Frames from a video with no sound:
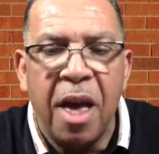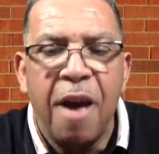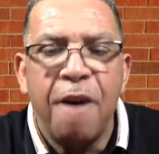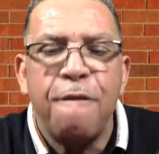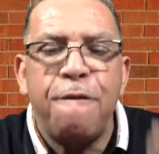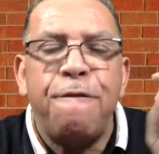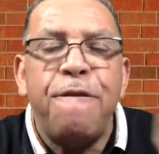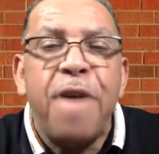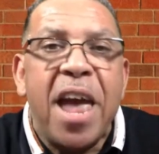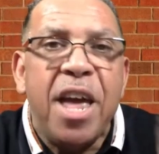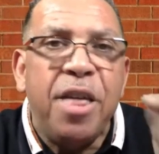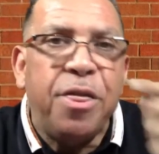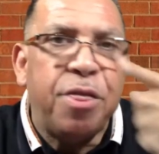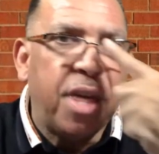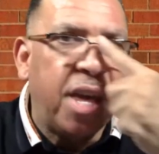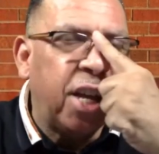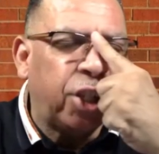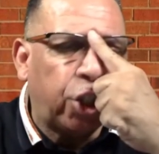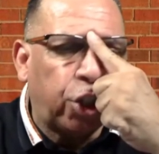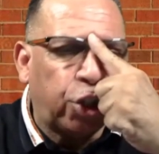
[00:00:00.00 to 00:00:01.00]
Faith
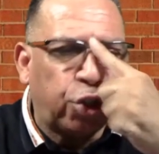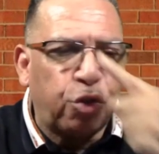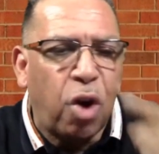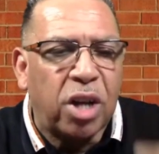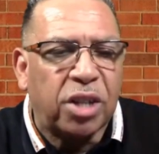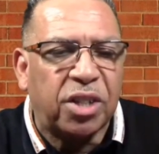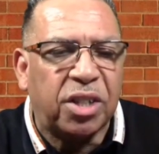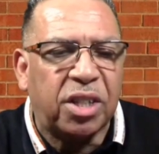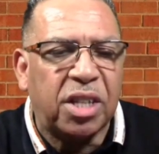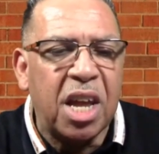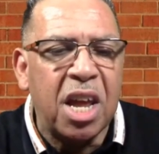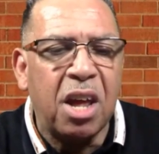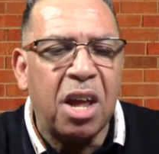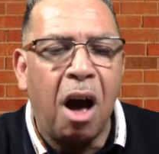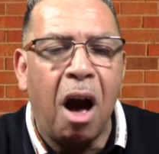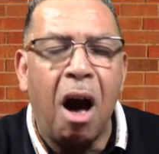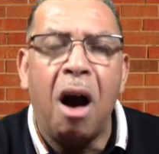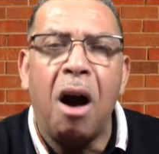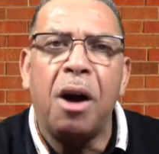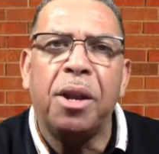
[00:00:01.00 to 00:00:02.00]
is trusting
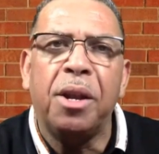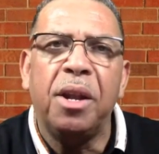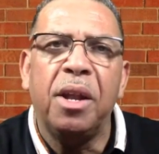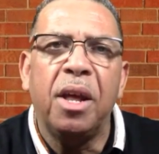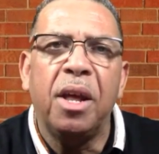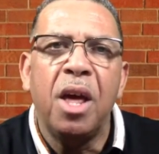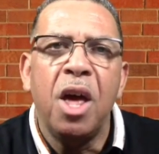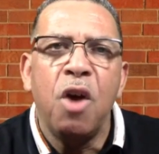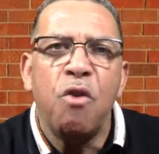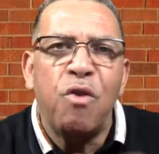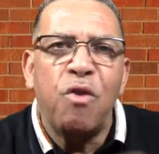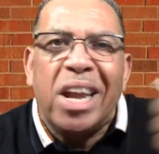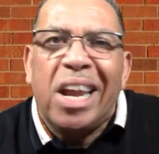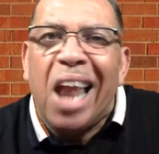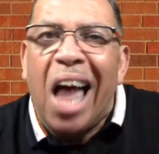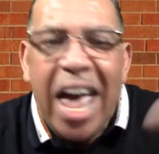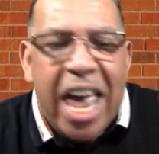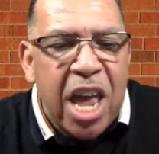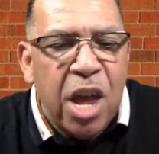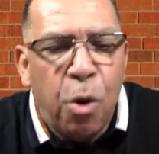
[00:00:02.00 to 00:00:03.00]
God,
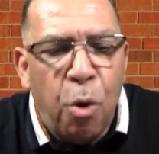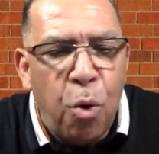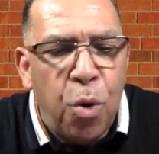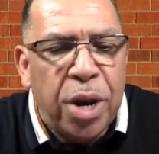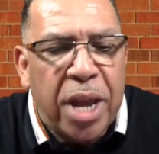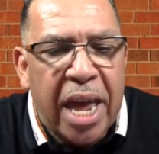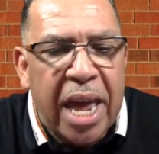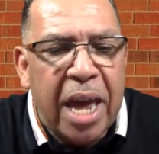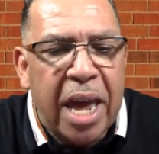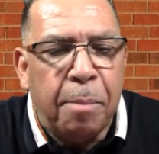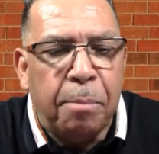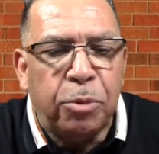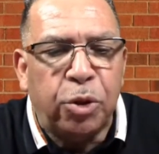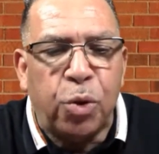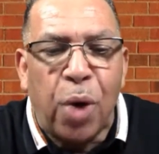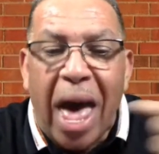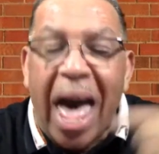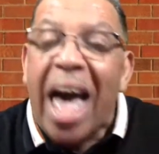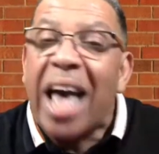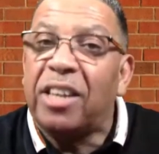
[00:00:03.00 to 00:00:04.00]
relying on Him
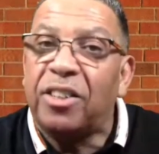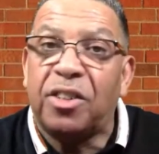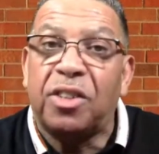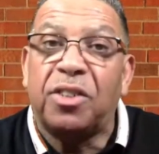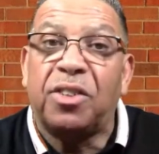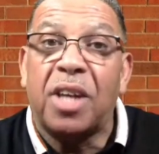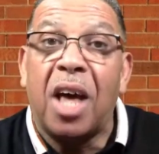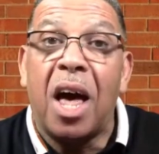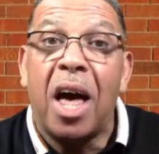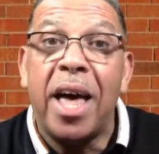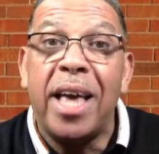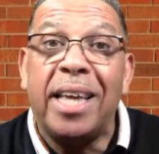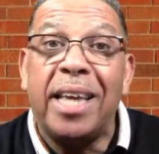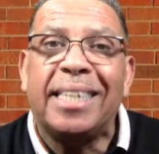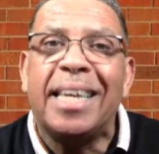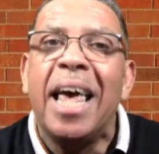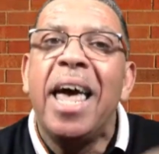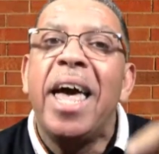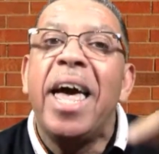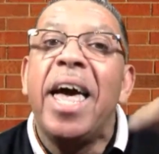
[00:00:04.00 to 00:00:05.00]
to exercise
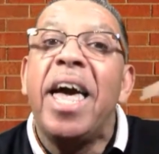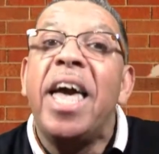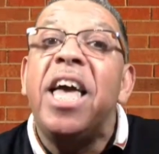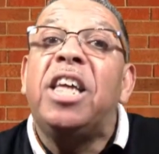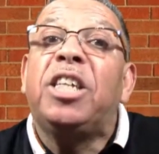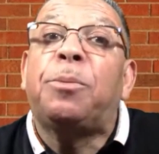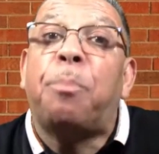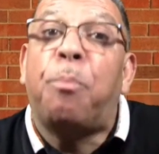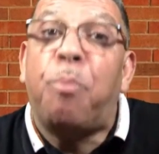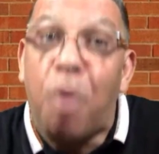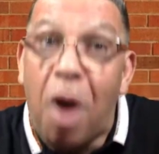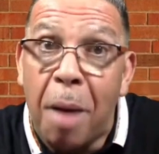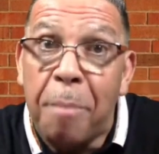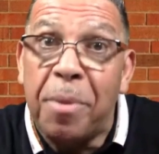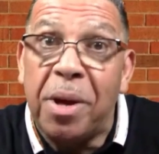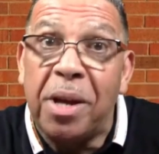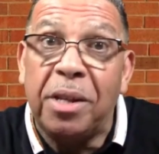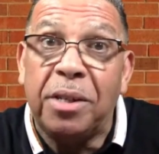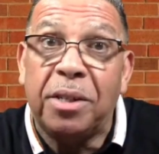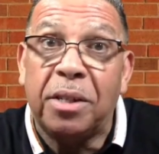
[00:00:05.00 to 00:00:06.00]
His
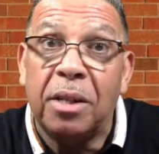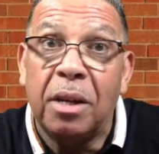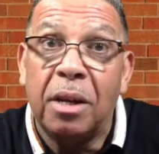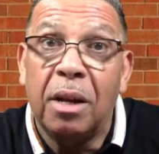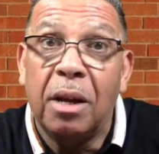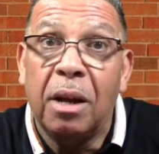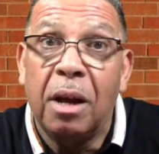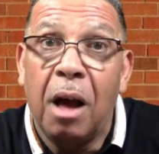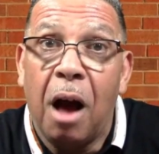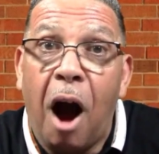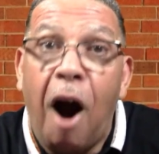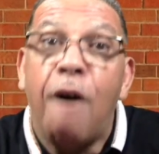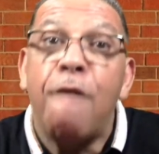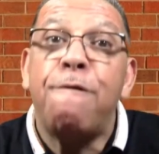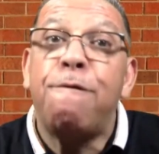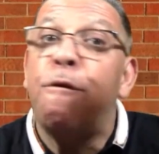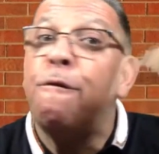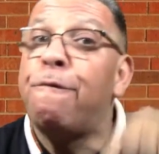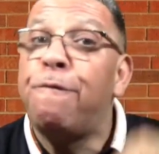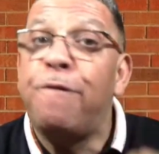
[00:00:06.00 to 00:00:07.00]
promise or
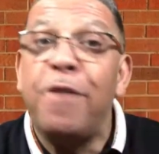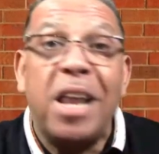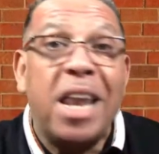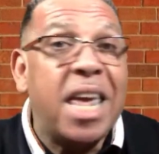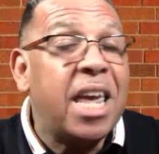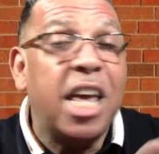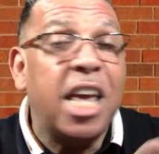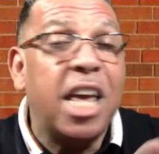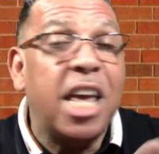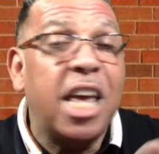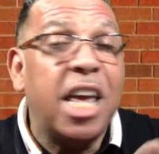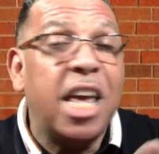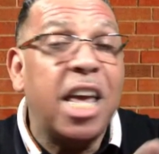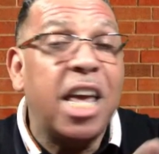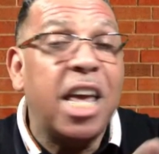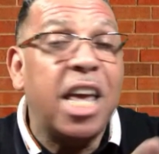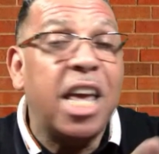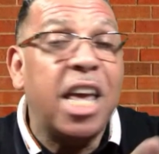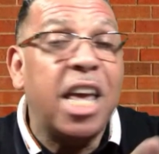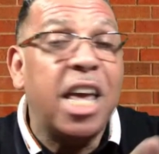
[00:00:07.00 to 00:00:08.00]
fulfilling His
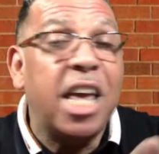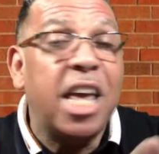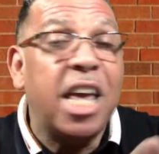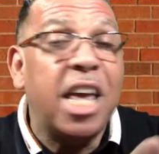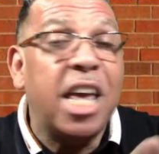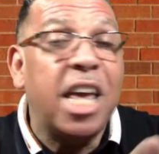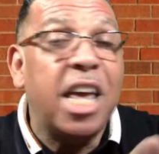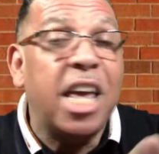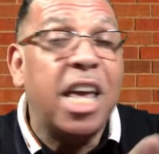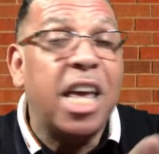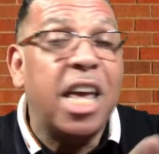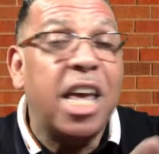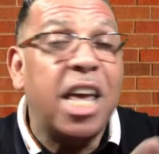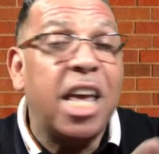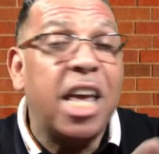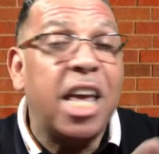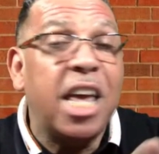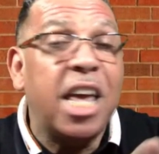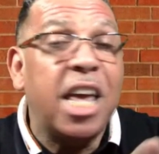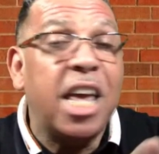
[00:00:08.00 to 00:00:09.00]
power. So when we
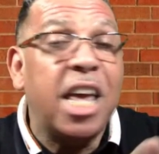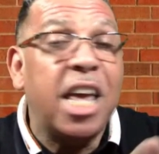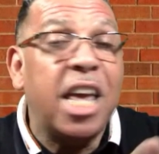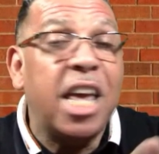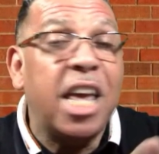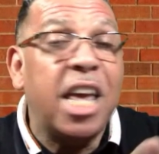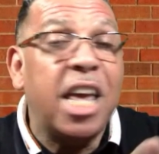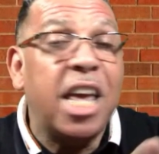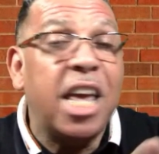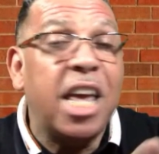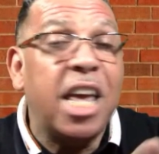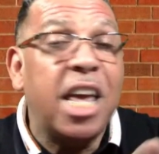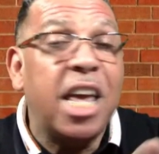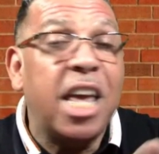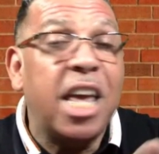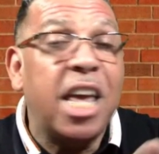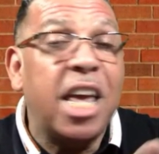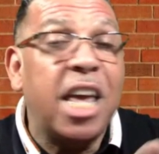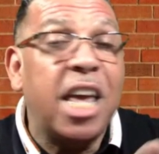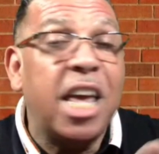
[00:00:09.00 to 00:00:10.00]
come tonight
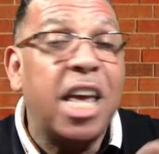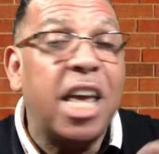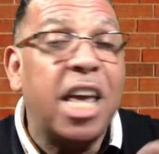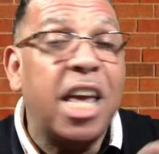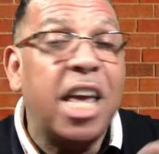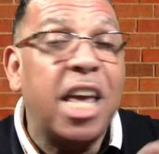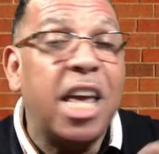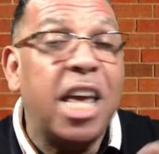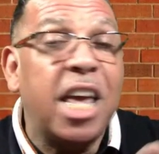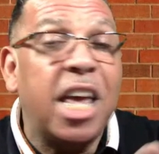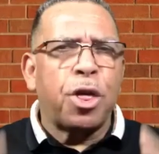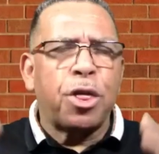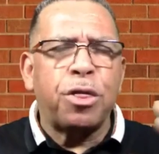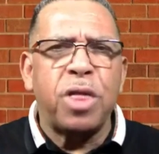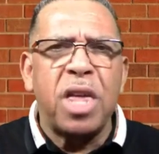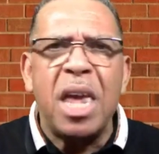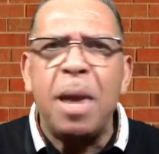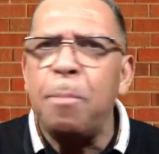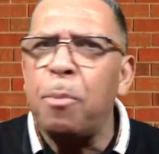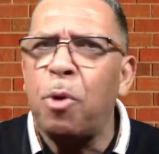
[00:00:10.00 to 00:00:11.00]
with a
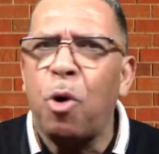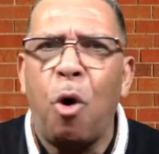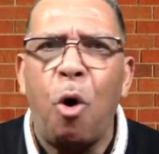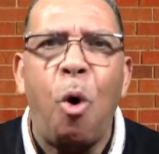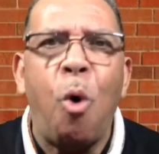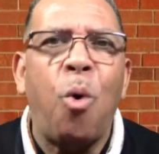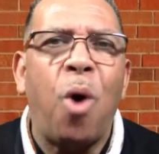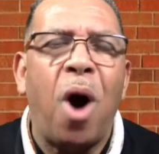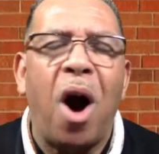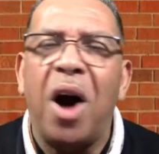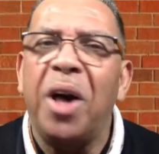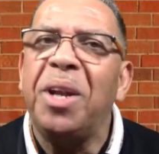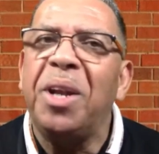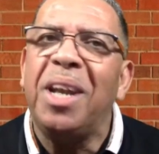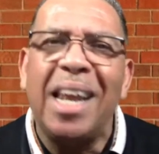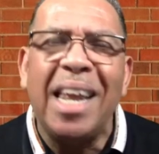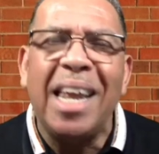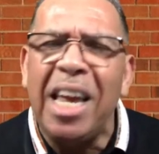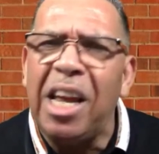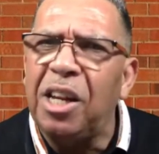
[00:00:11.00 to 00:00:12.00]
theme called
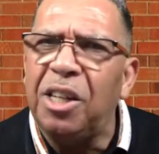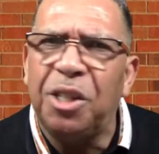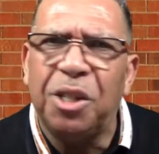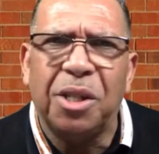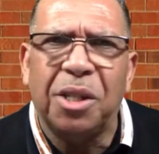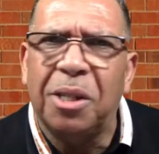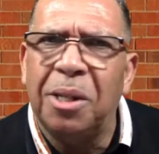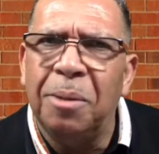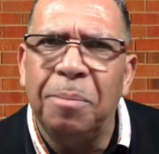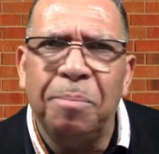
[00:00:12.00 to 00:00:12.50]
Unleashed,